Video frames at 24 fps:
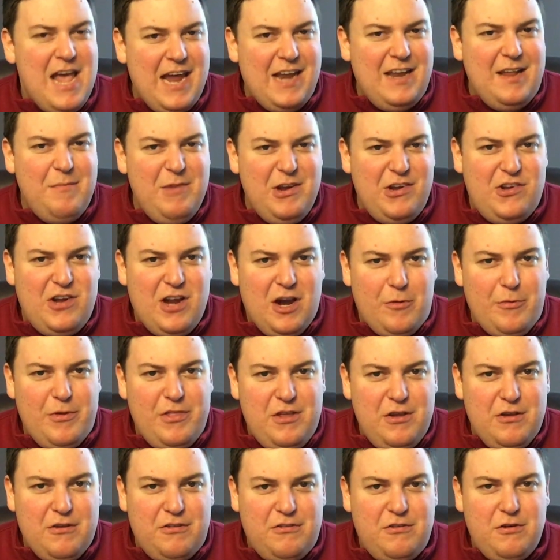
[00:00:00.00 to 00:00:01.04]
And let me share
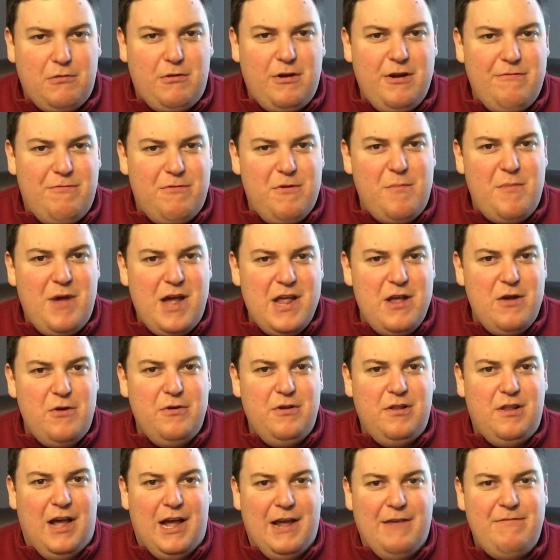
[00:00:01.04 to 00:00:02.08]
with you a story from my
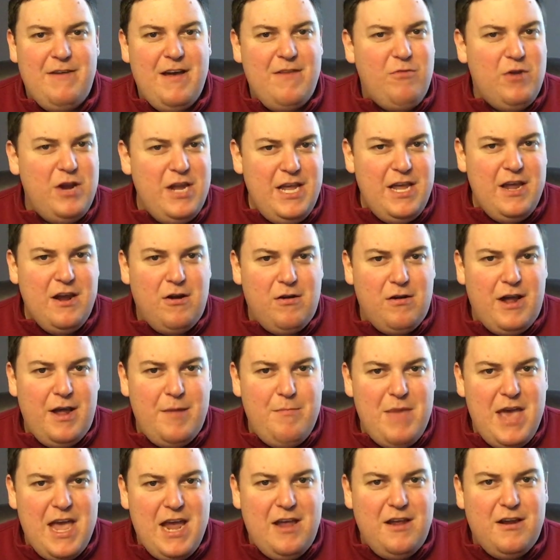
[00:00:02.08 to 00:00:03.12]
own life. Every year,
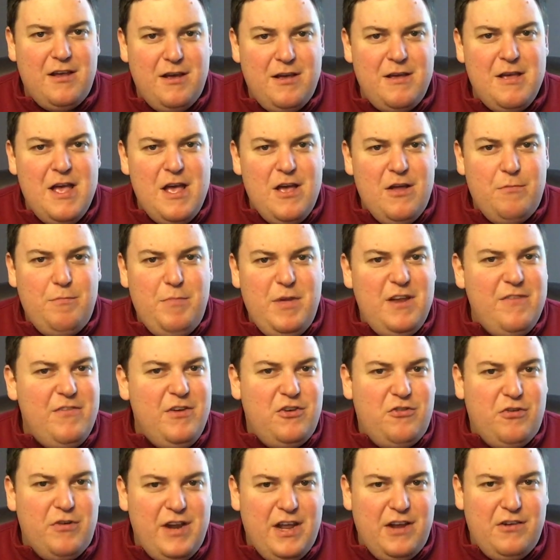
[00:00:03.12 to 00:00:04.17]
I make it a bit of
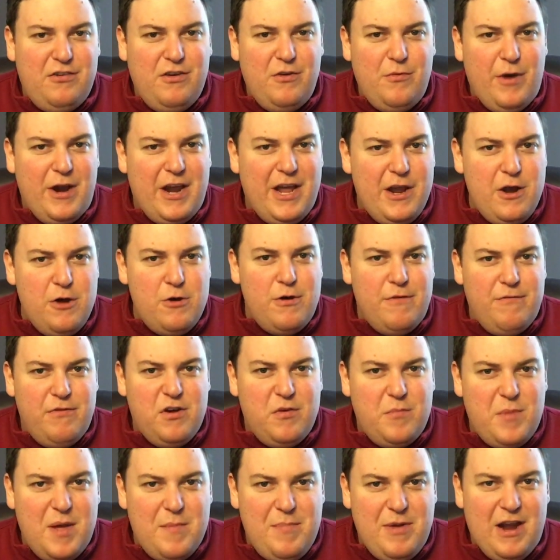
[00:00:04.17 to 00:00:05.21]
a tradition when I go
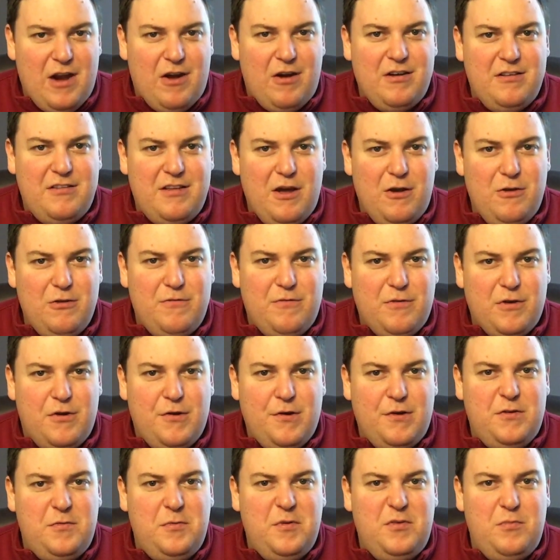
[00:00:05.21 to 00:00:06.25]
over to my parents' house for
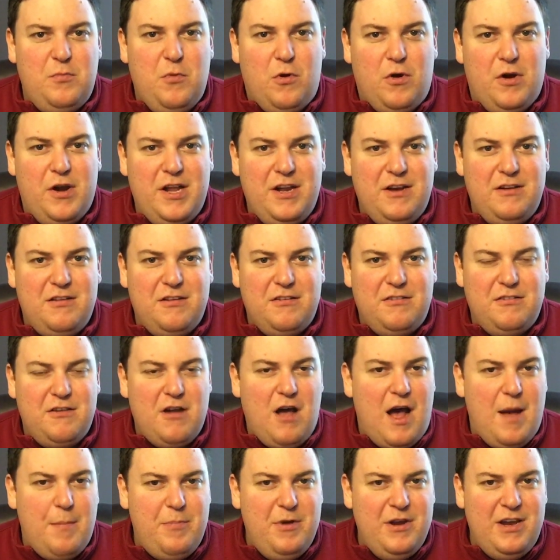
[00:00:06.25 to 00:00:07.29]
Christmas morning to
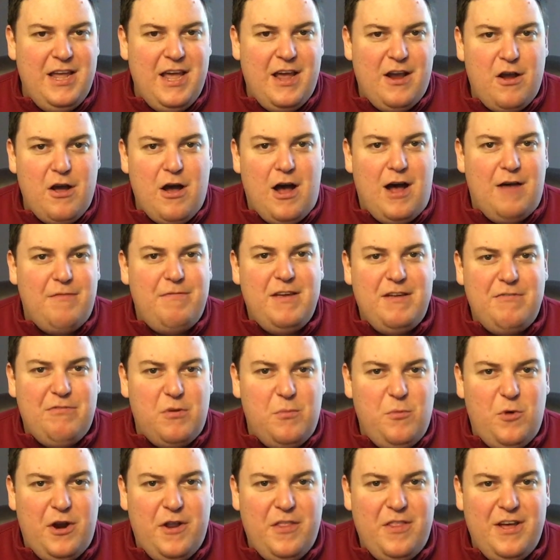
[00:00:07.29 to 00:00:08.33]
stop and get coffee
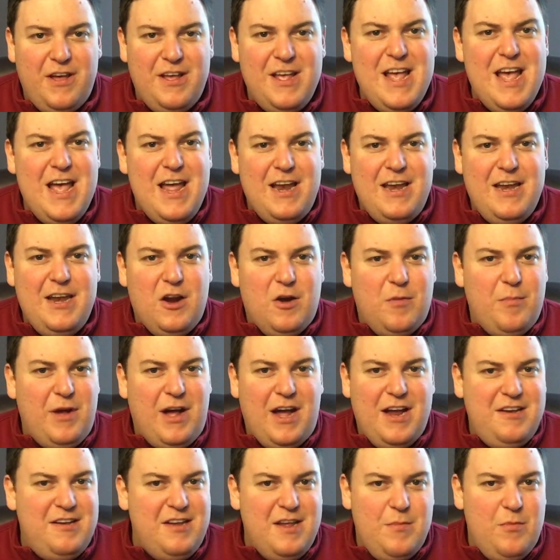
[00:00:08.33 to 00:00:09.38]
from one of the
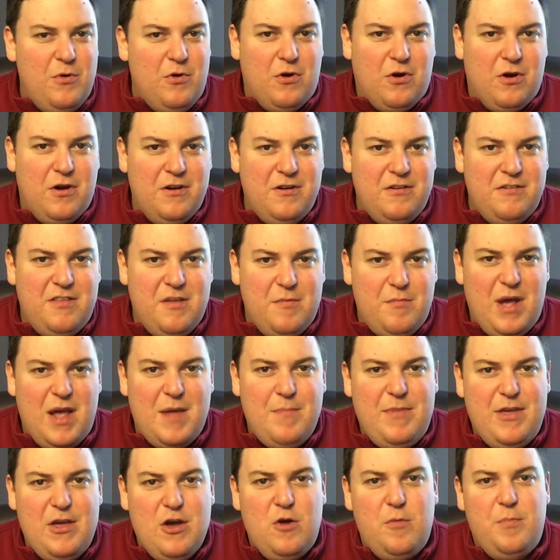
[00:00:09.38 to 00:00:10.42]
nearby Tim Hortons that
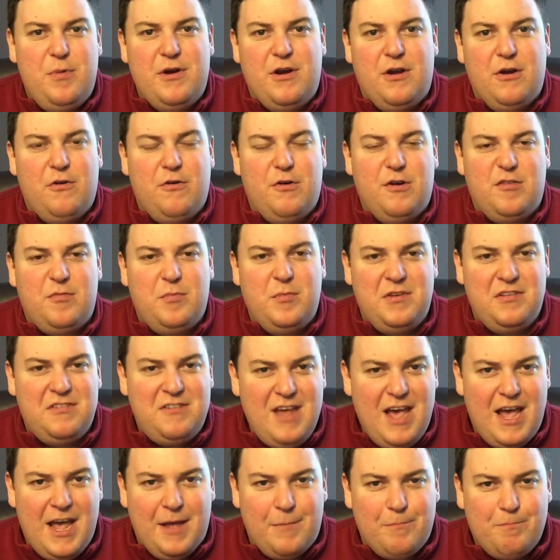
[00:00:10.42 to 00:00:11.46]
might be open on Christmas
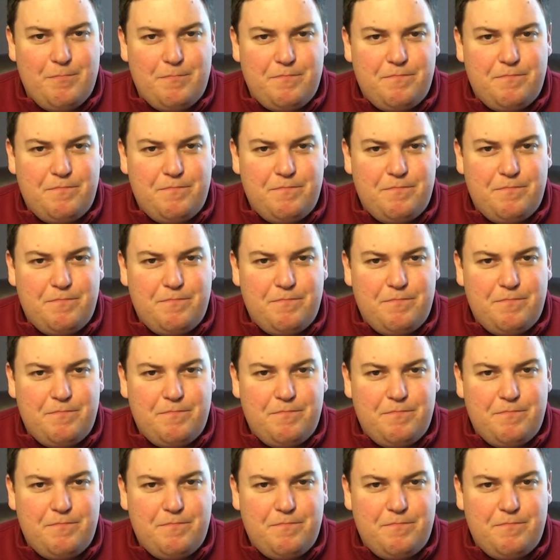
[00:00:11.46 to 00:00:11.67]
Day.